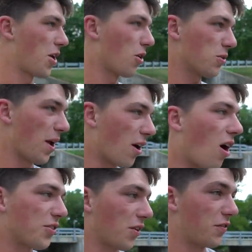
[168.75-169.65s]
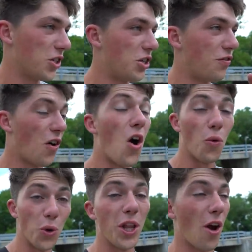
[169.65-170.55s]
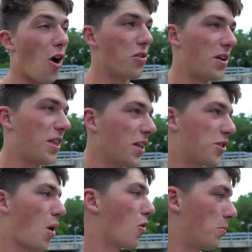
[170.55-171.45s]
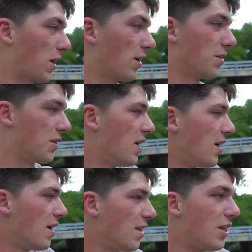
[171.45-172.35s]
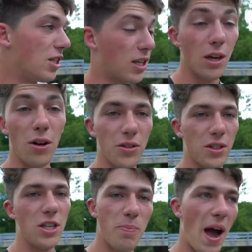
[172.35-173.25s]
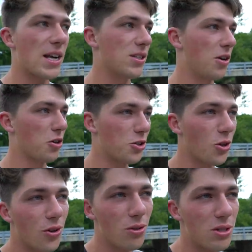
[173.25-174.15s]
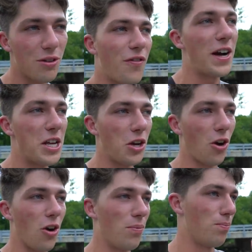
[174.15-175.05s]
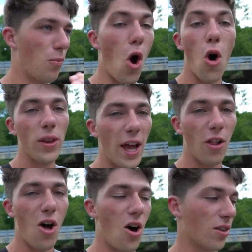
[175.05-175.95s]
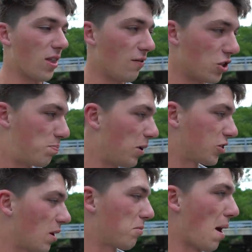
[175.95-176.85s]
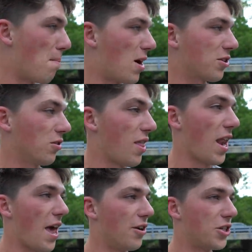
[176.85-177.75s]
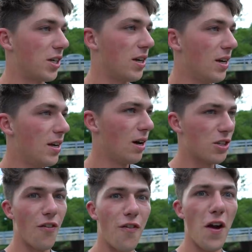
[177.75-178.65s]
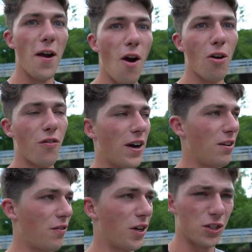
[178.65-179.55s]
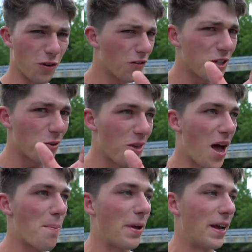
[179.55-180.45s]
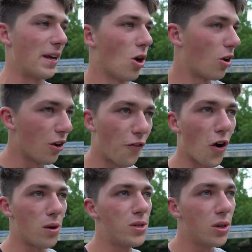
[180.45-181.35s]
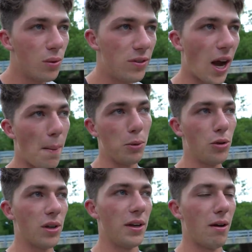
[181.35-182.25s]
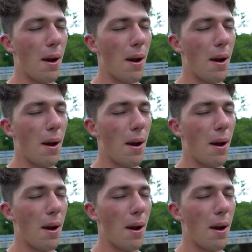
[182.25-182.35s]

I noticed when I caught that fish, he fought really hard, and I think that's probably because these gills and these bass in here are so used to fighting current all day long that they've just built up that muscle and that energy. That's a very hard fighting fish for a fish only that big. So confirmed, we've got bluegill in here.